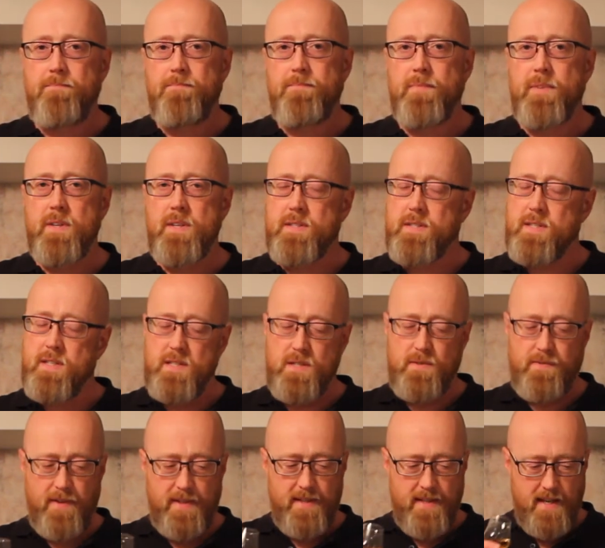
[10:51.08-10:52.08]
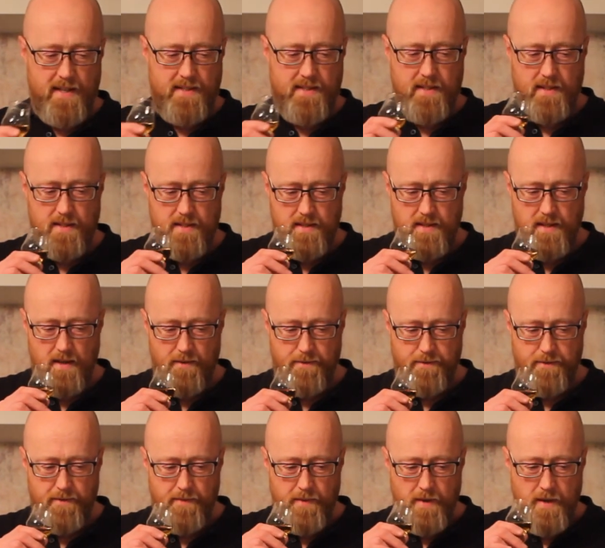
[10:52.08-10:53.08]
this is fantastic
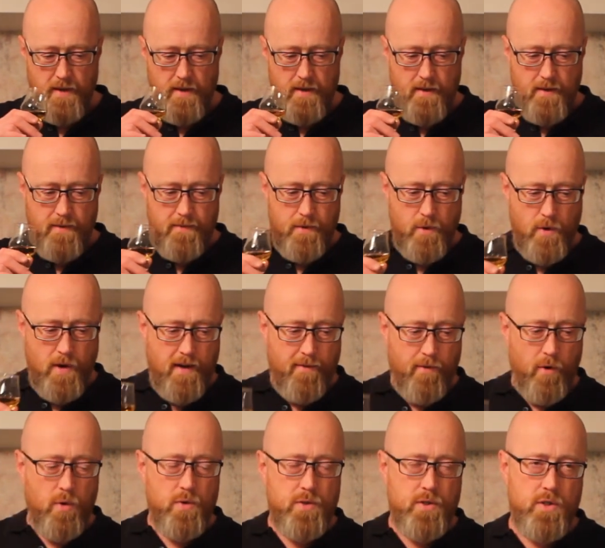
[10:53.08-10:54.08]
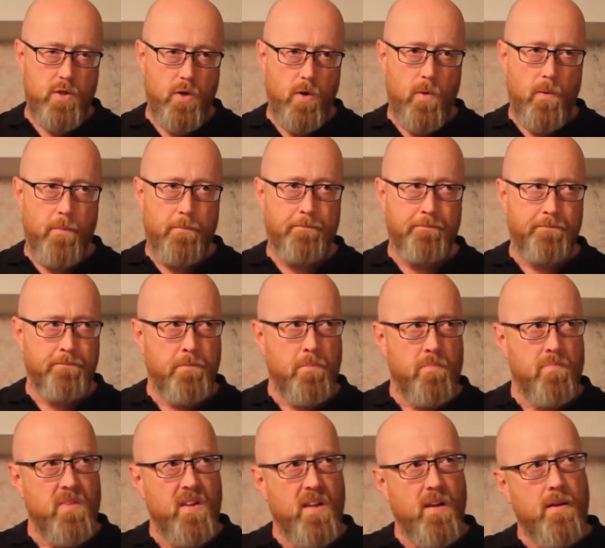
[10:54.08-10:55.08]
stuff. You have also
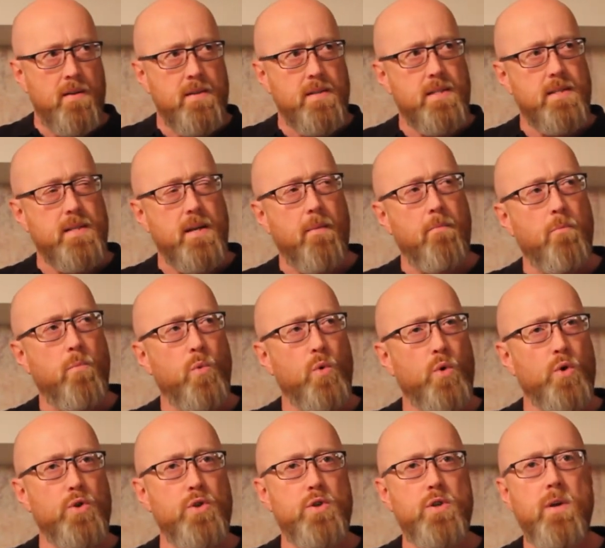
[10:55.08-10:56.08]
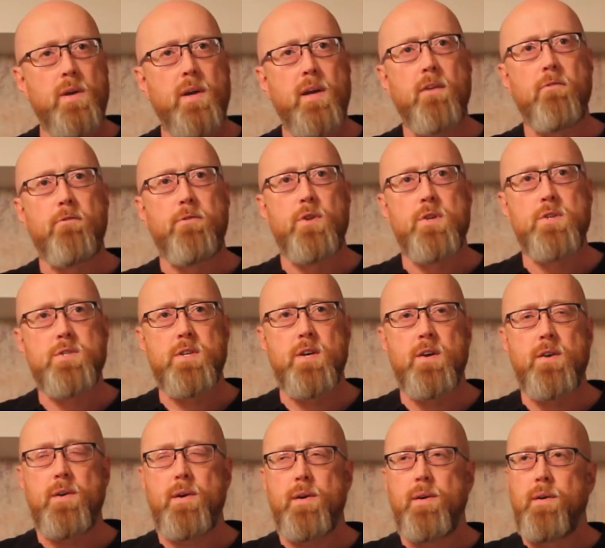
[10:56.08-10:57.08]
some wood influence
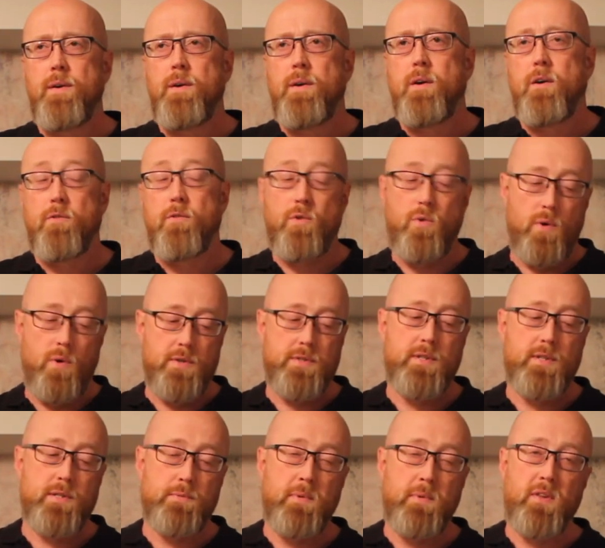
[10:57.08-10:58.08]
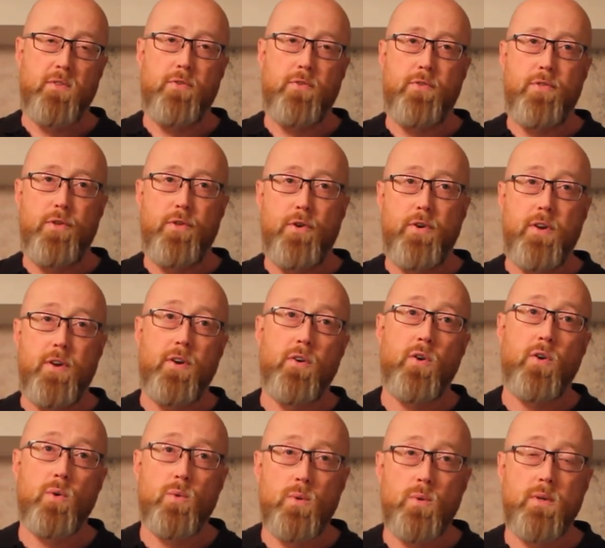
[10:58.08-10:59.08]
here. Of course, it's been
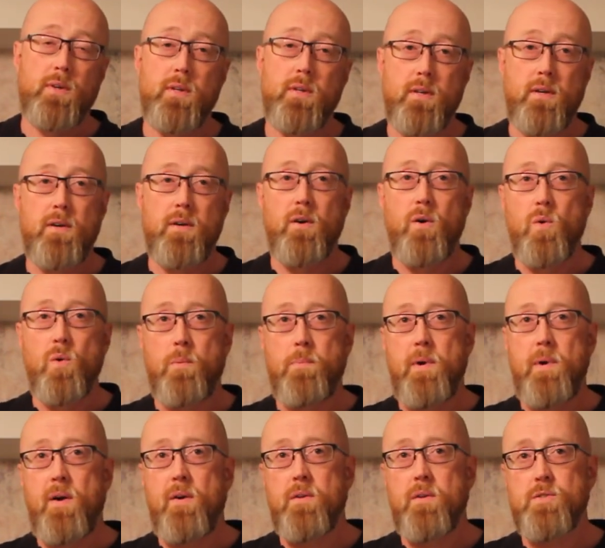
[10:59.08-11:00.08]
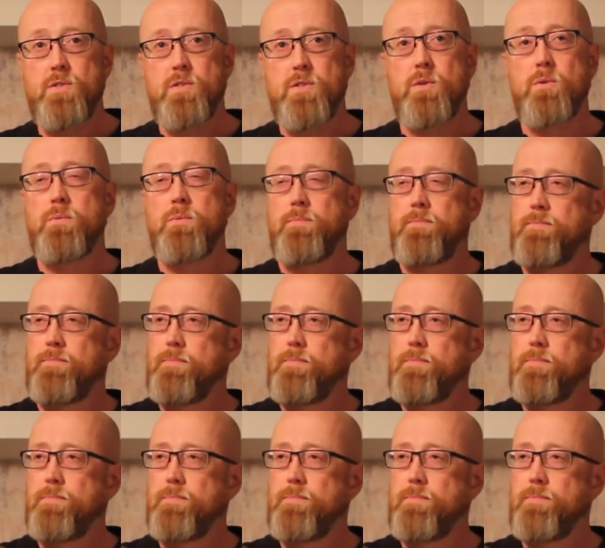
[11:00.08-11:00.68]
30-year-old in oak barrels, so